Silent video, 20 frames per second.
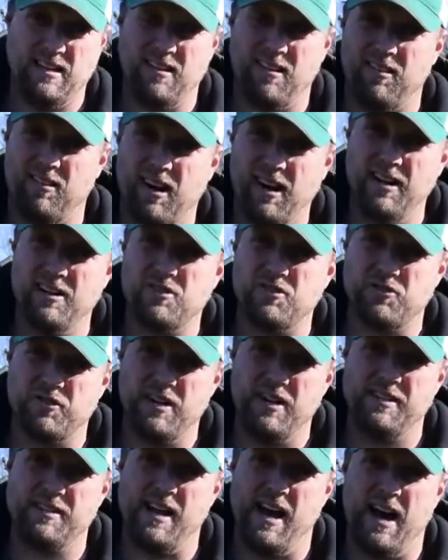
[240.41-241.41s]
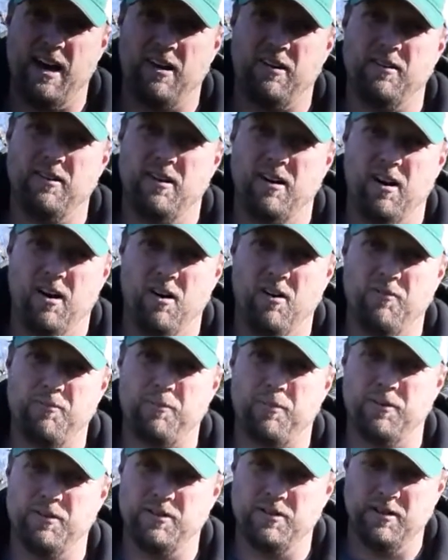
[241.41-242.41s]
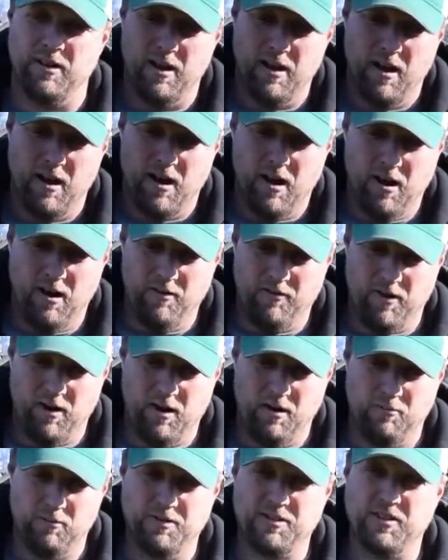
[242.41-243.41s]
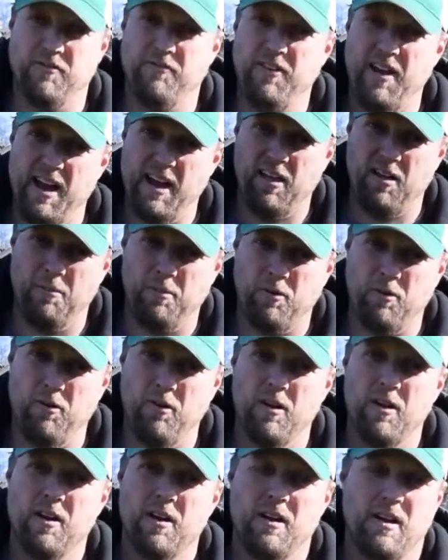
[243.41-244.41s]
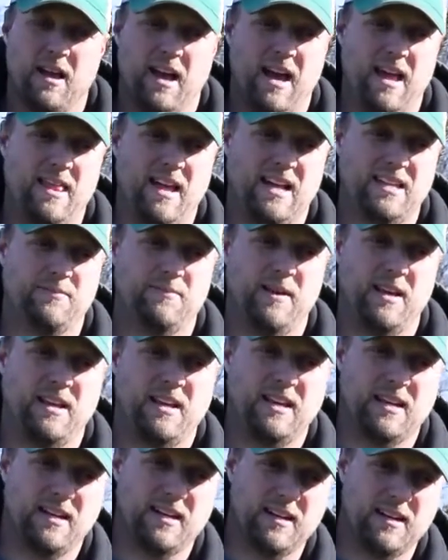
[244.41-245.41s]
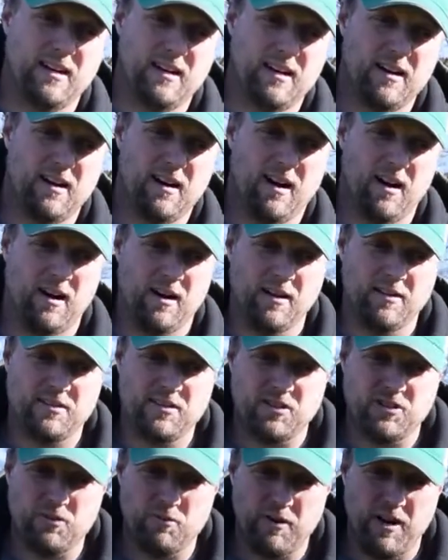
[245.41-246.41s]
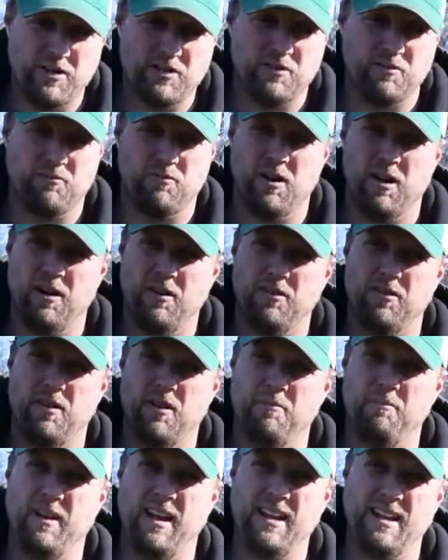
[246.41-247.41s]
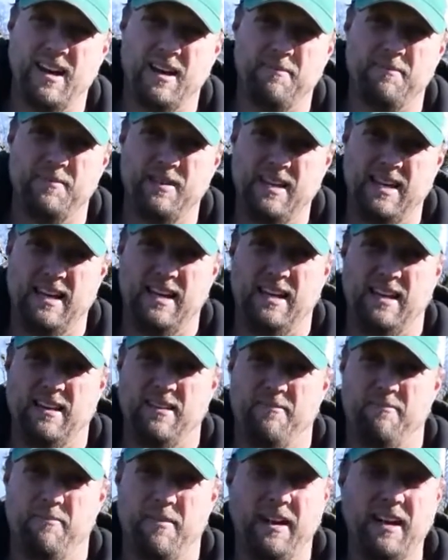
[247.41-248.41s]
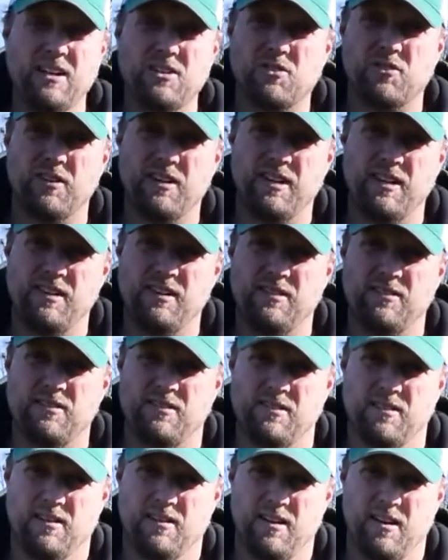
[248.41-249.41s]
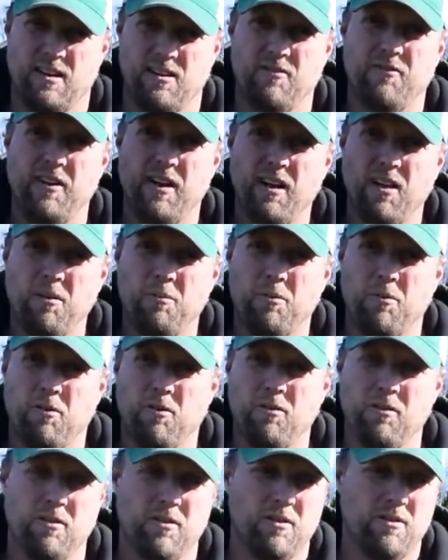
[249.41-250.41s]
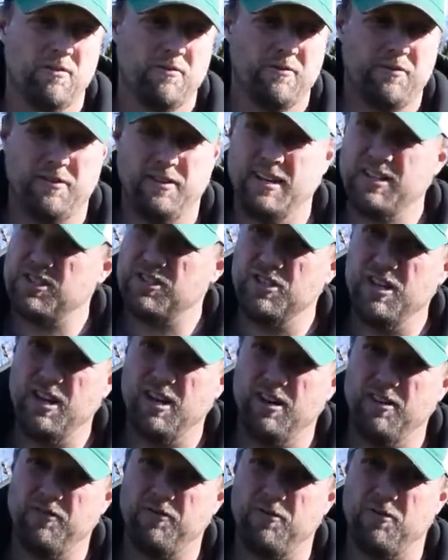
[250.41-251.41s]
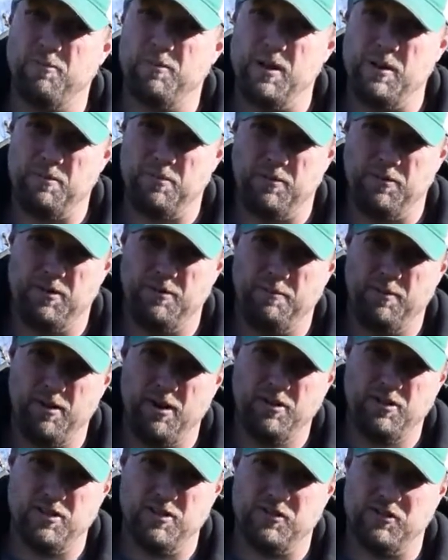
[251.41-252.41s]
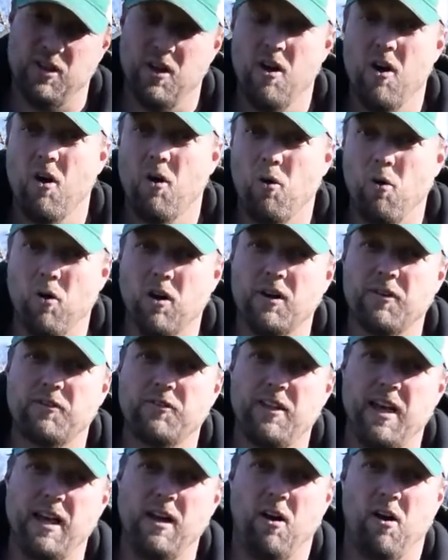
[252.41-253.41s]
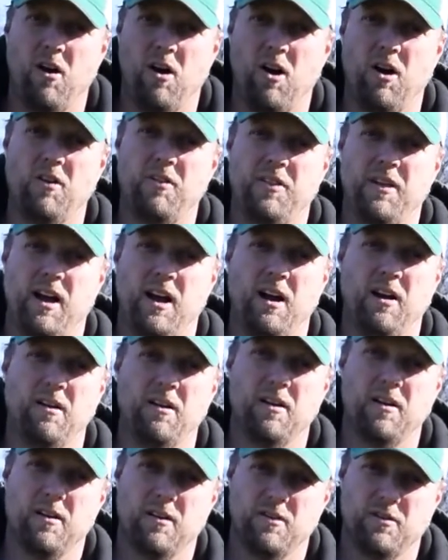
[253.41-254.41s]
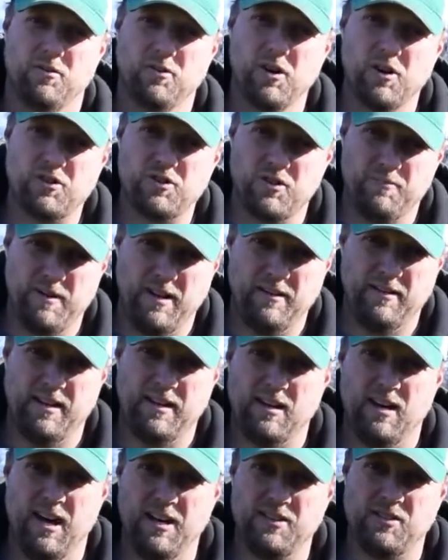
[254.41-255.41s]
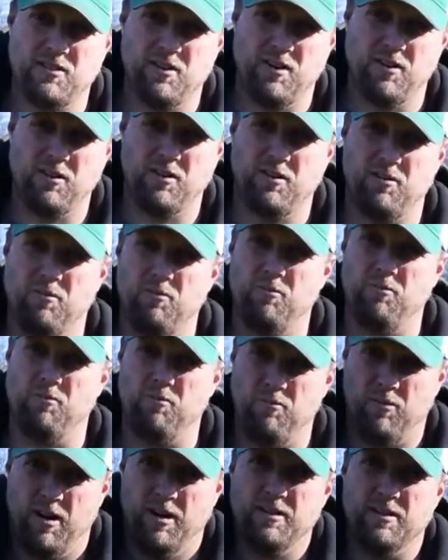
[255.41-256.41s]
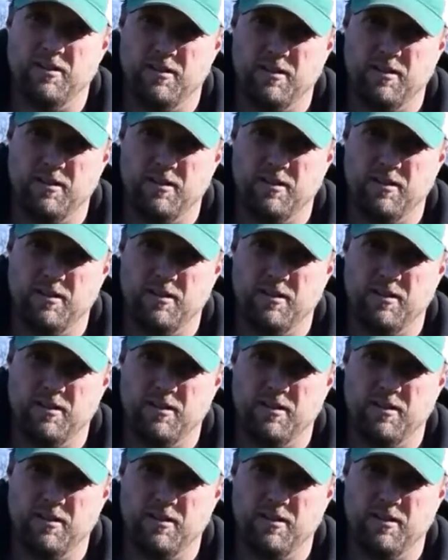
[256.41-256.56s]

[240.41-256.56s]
a lot of trees out of what's available, and that's making a situation where there may not be many trees available for next year for people to purchase. Or if they are there, nurserymen like us are going to want